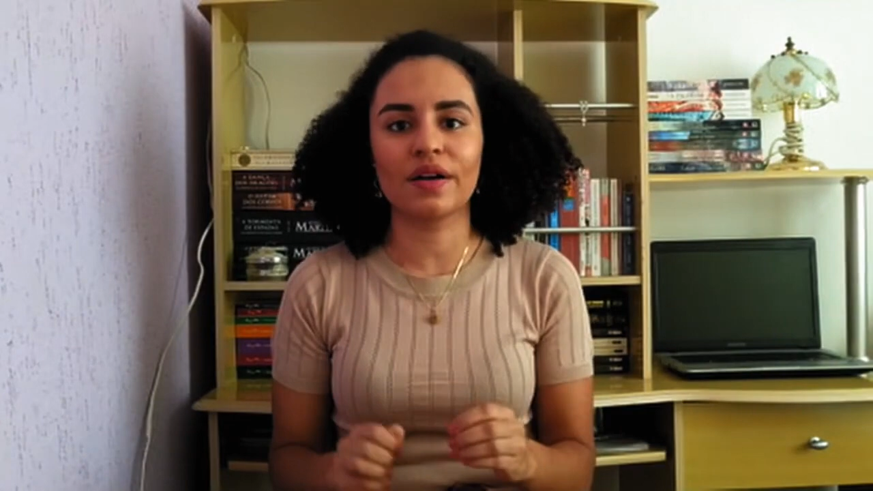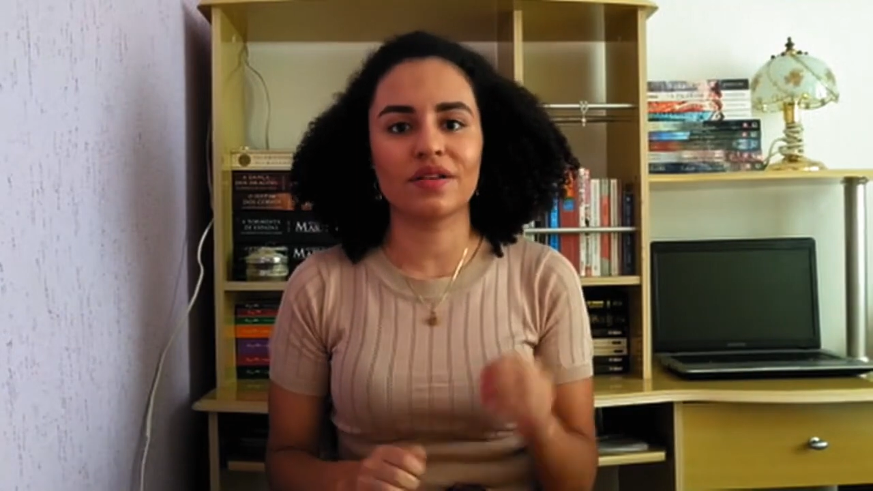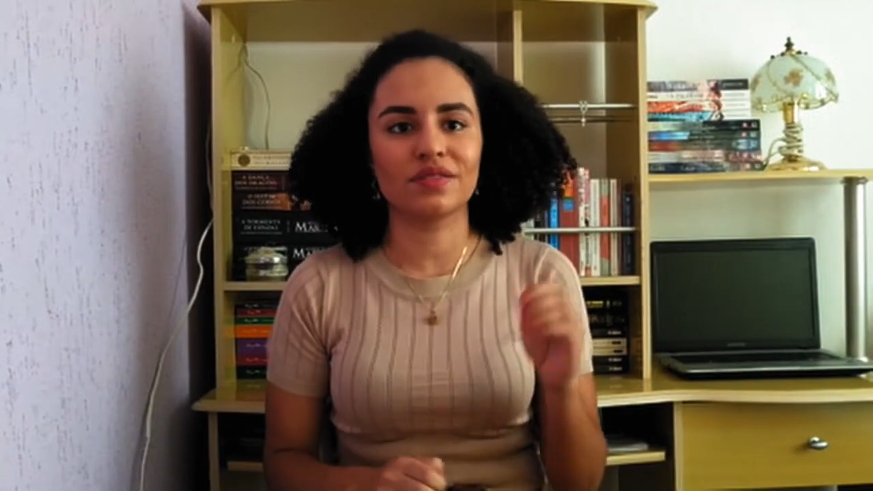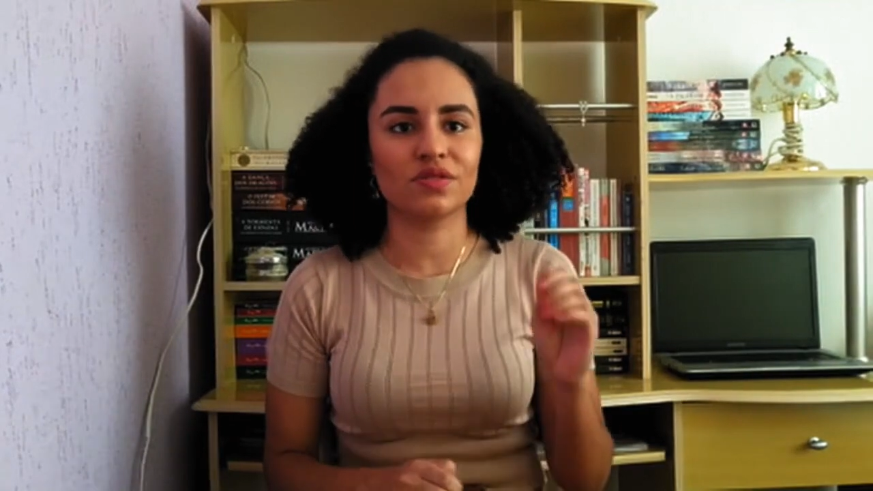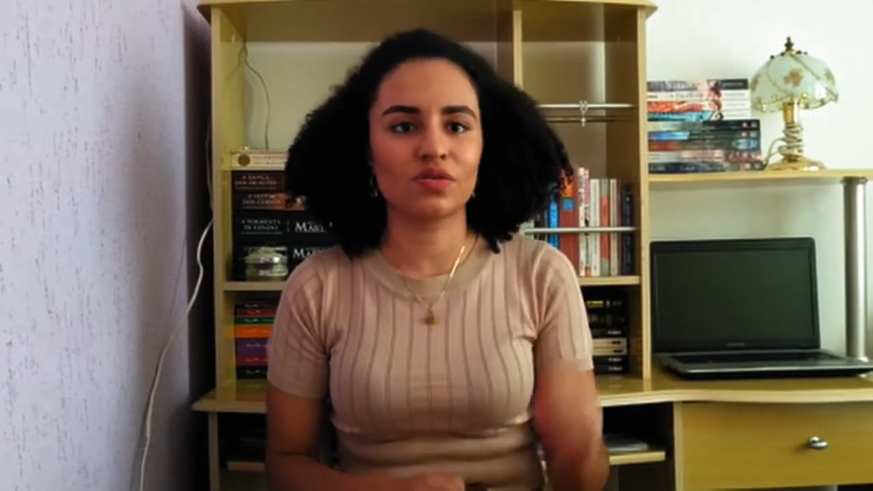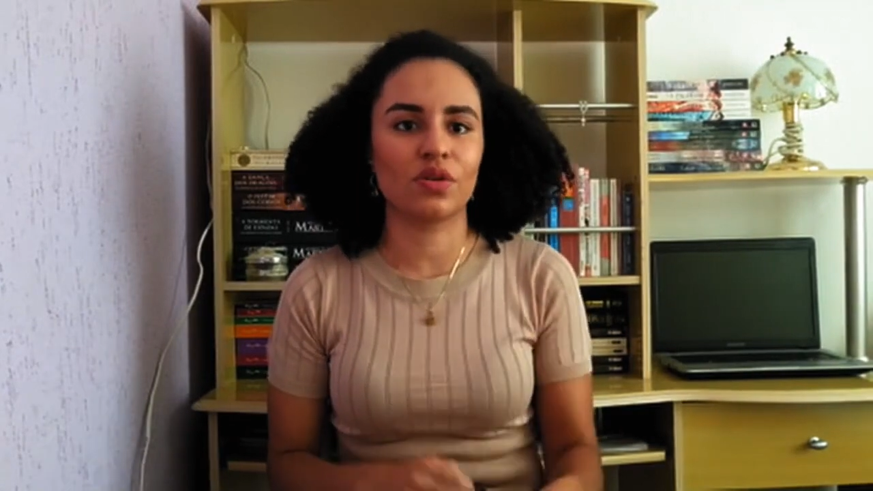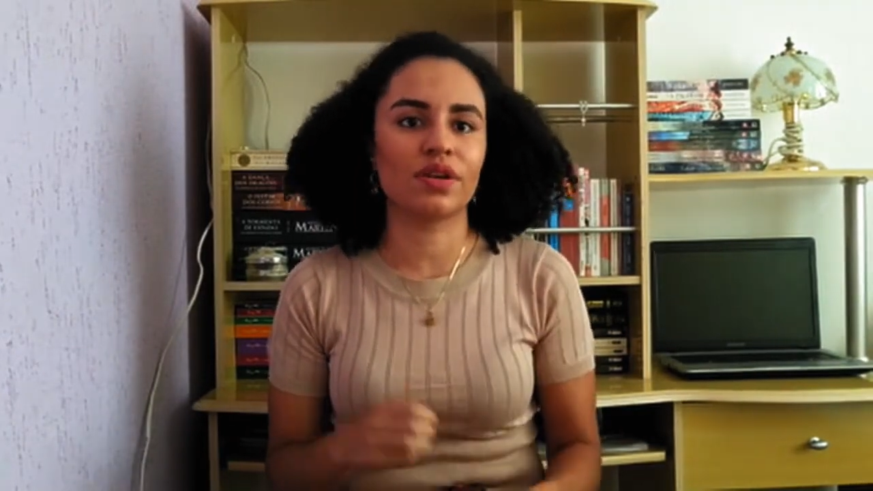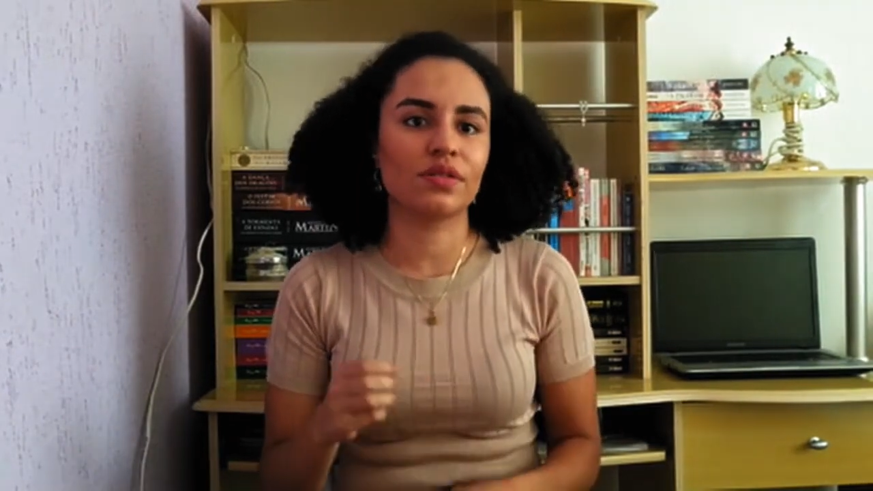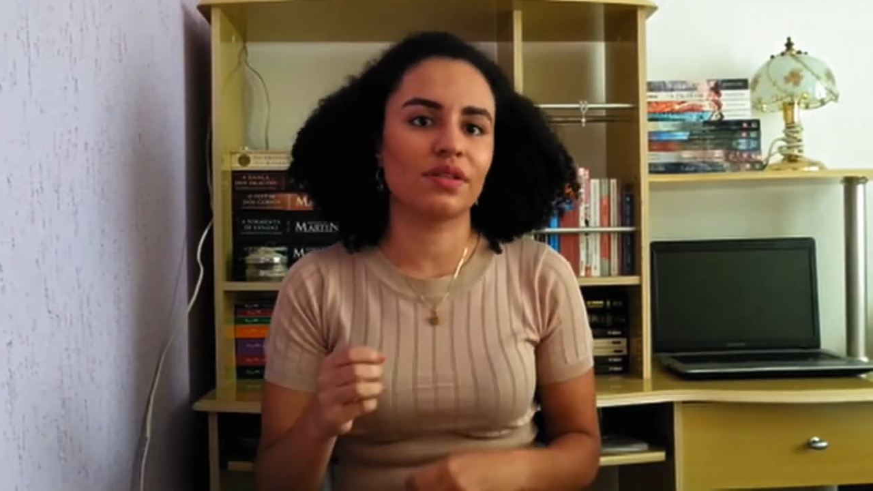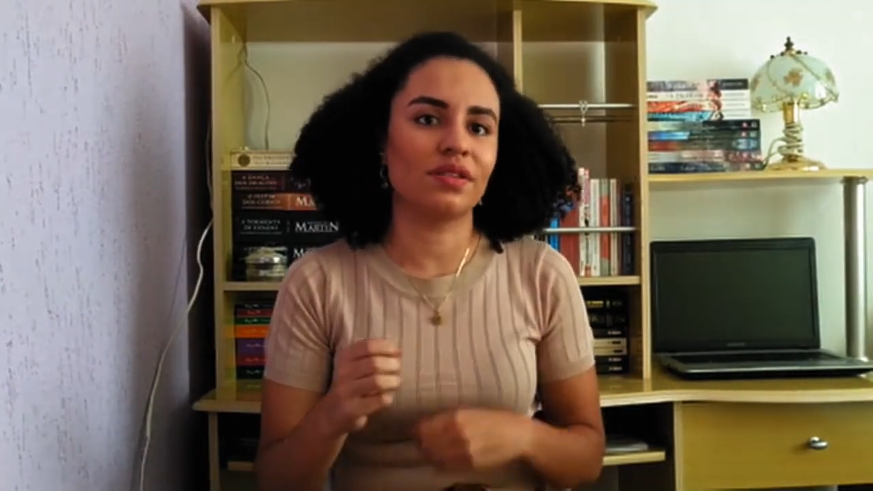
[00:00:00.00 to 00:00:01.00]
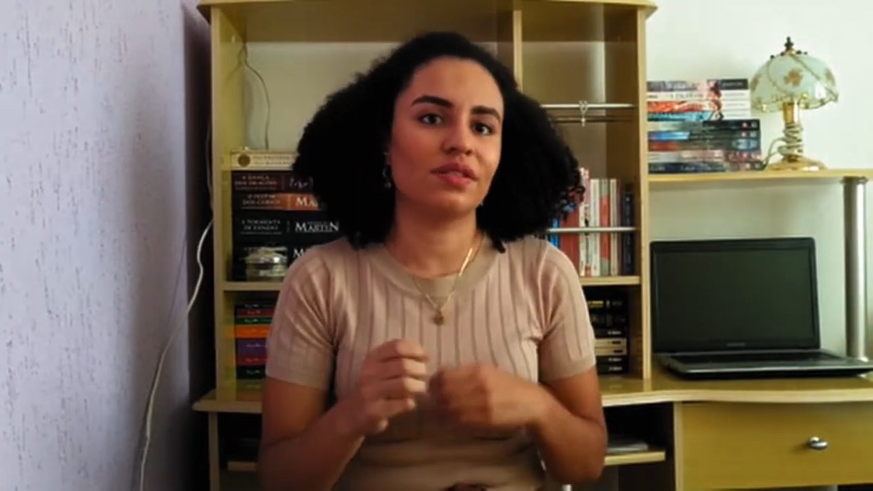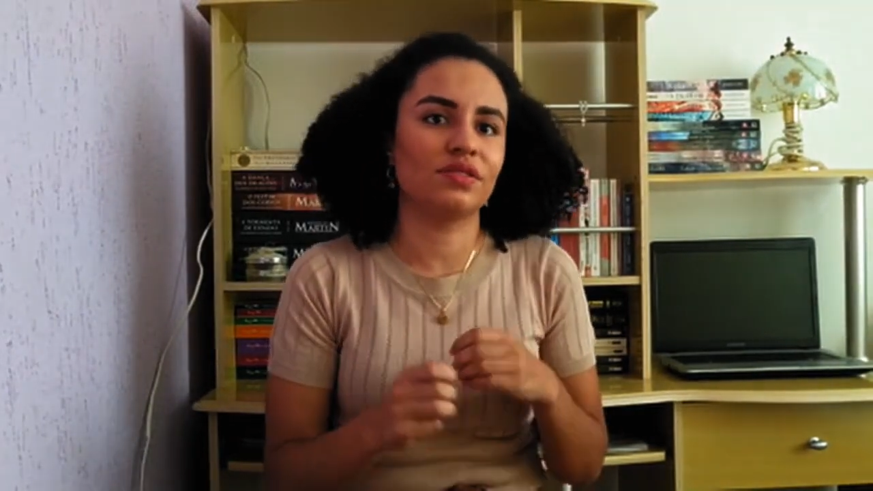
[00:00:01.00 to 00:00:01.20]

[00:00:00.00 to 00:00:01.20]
is stored in a